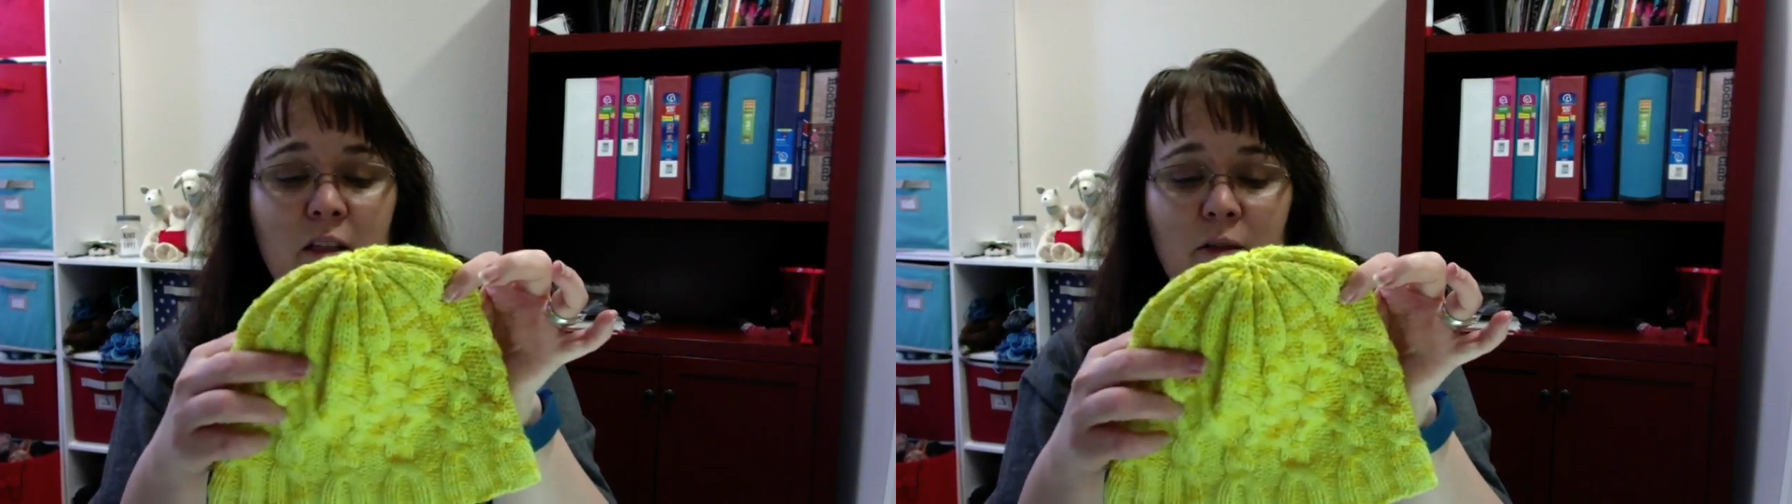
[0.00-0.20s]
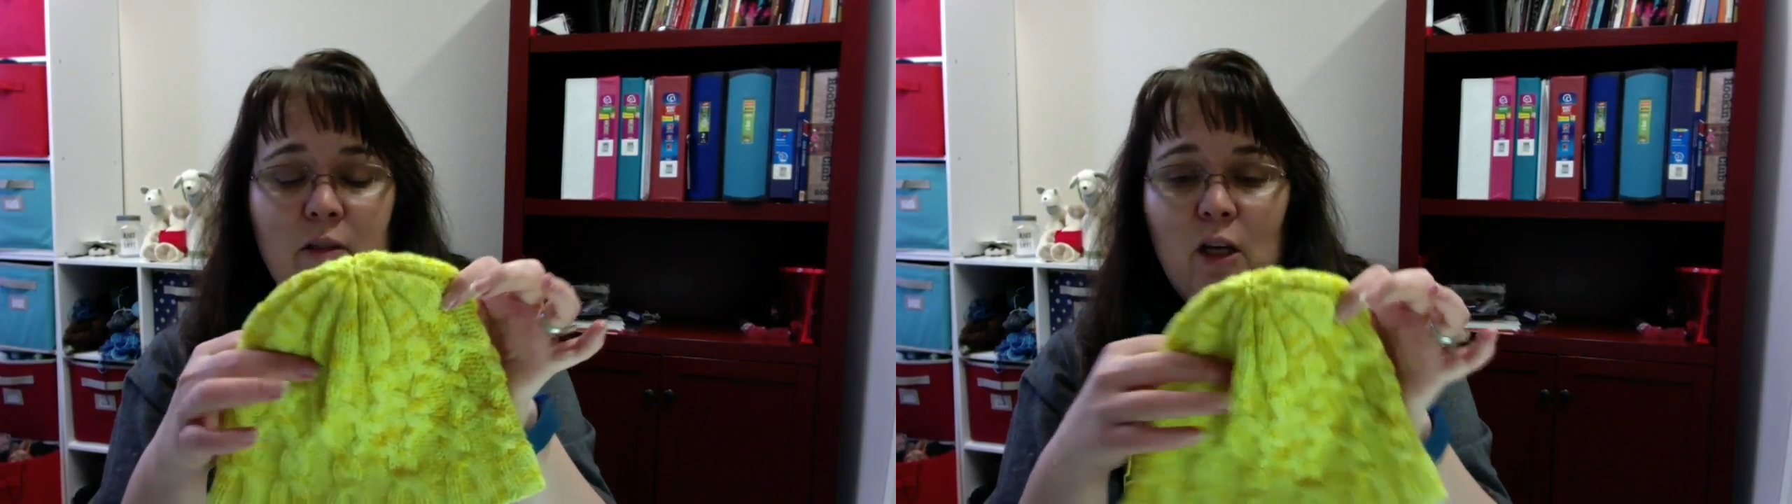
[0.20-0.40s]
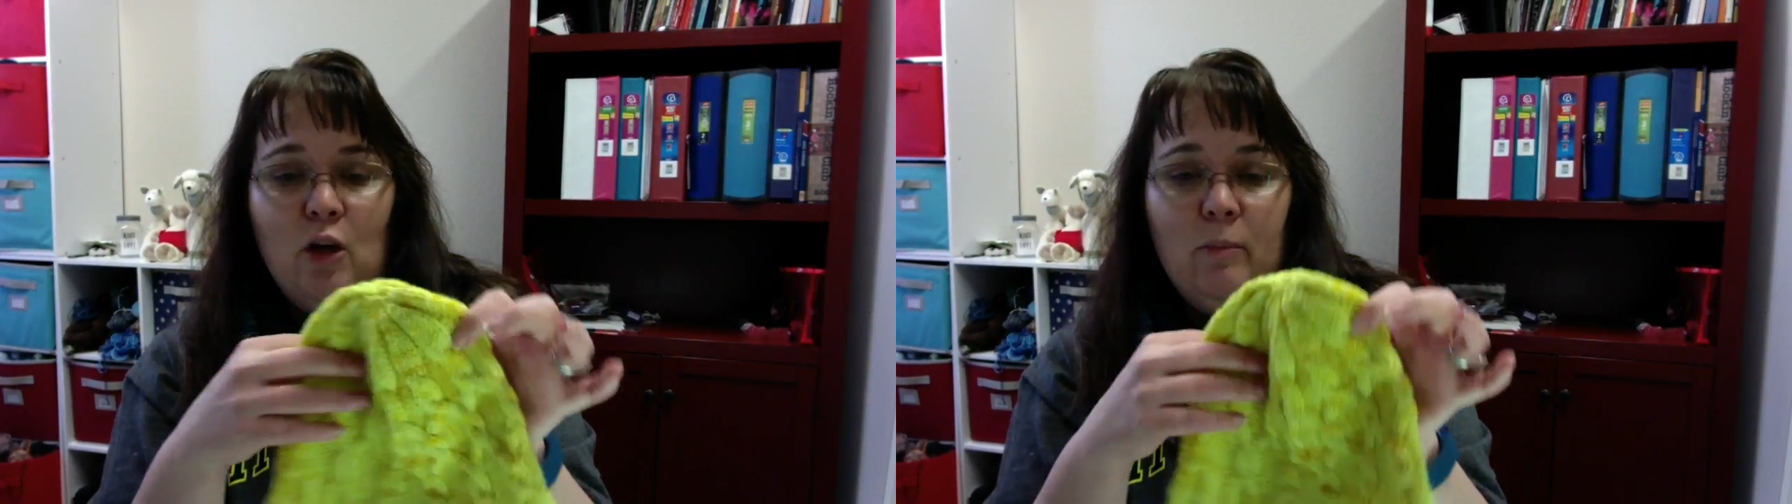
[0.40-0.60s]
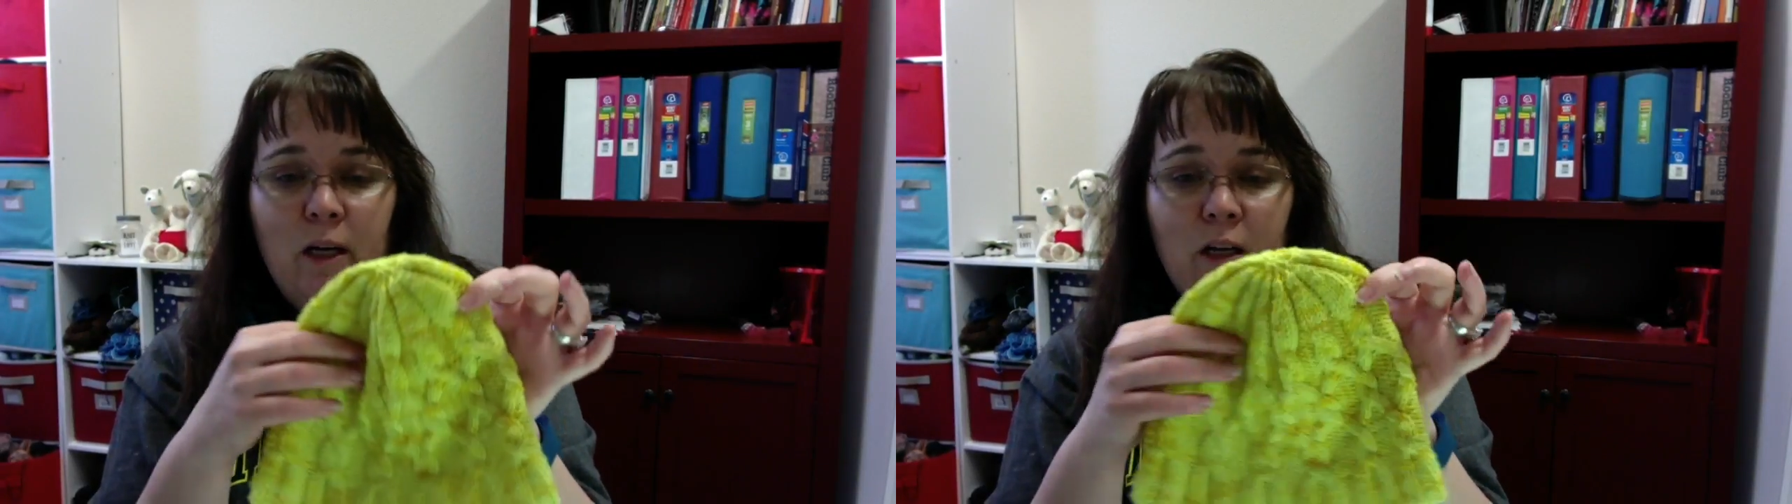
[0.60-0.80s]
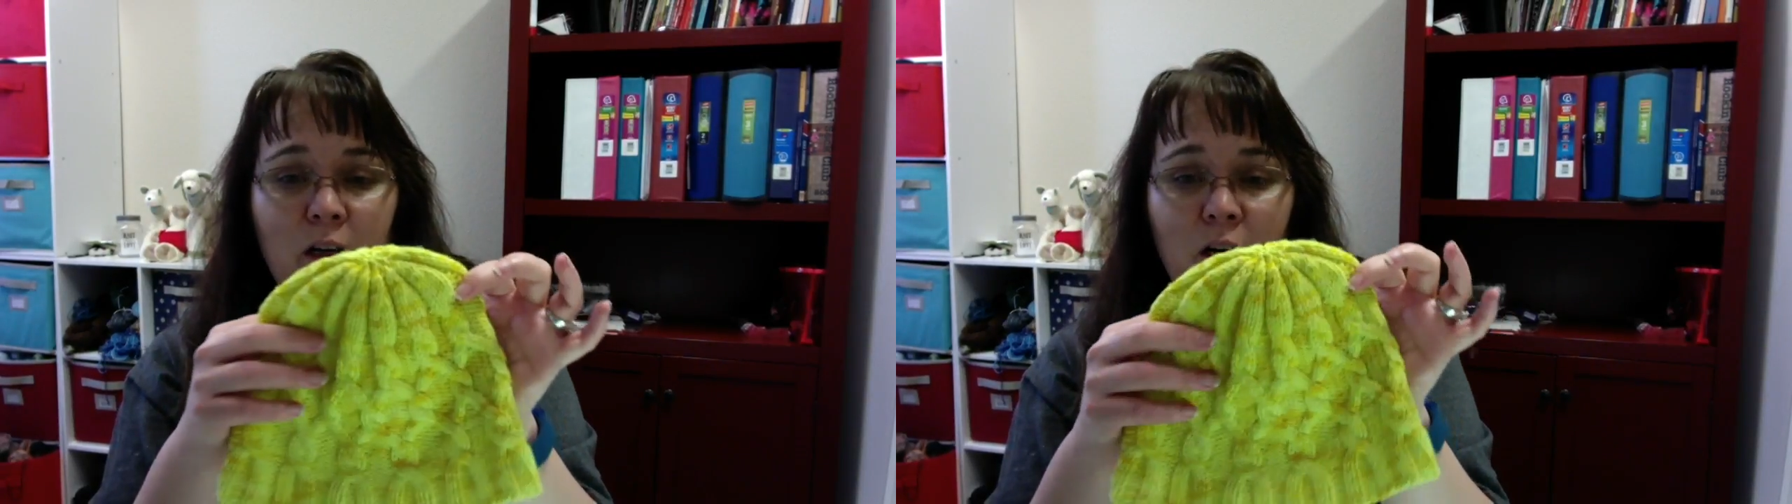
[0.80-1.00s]
I was like, oh
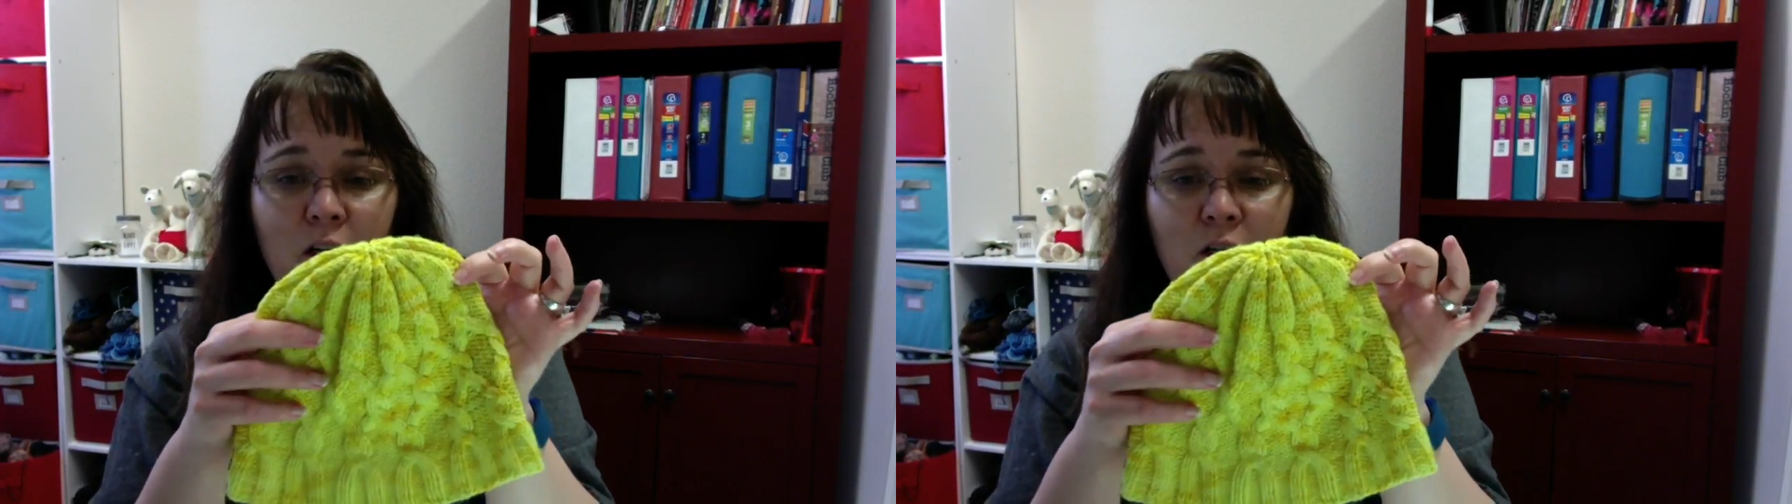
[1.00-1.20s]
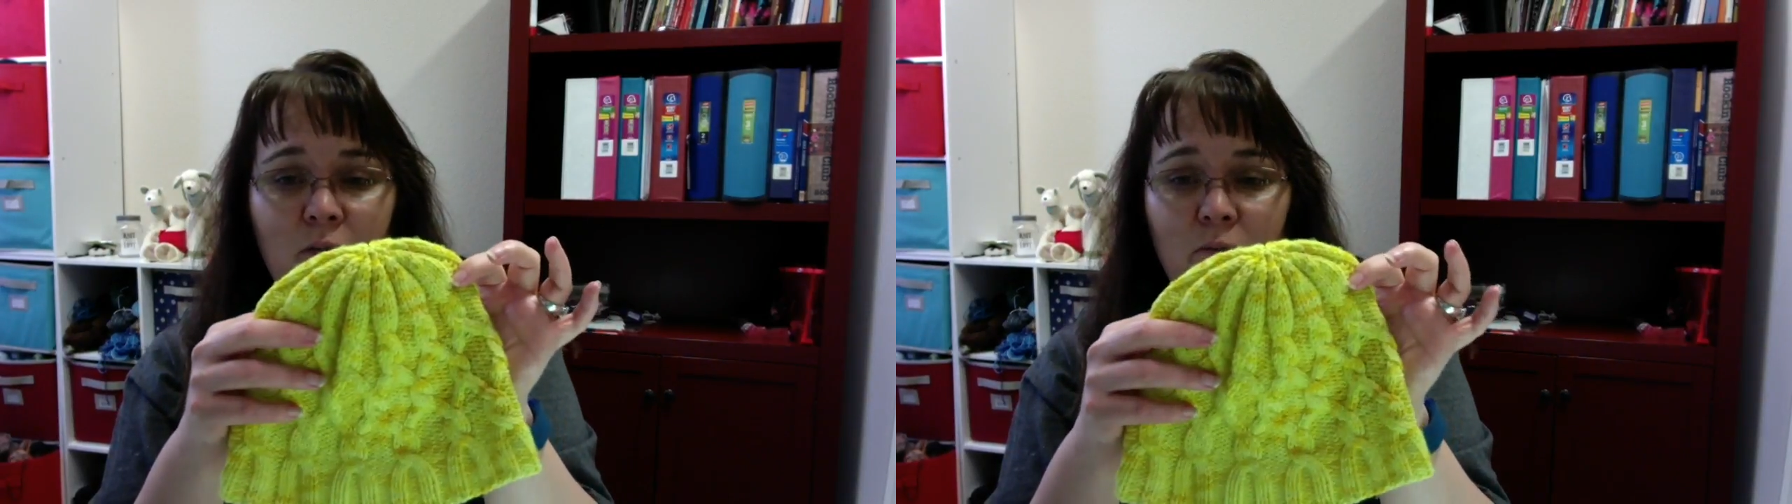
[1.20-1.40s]
my gosh,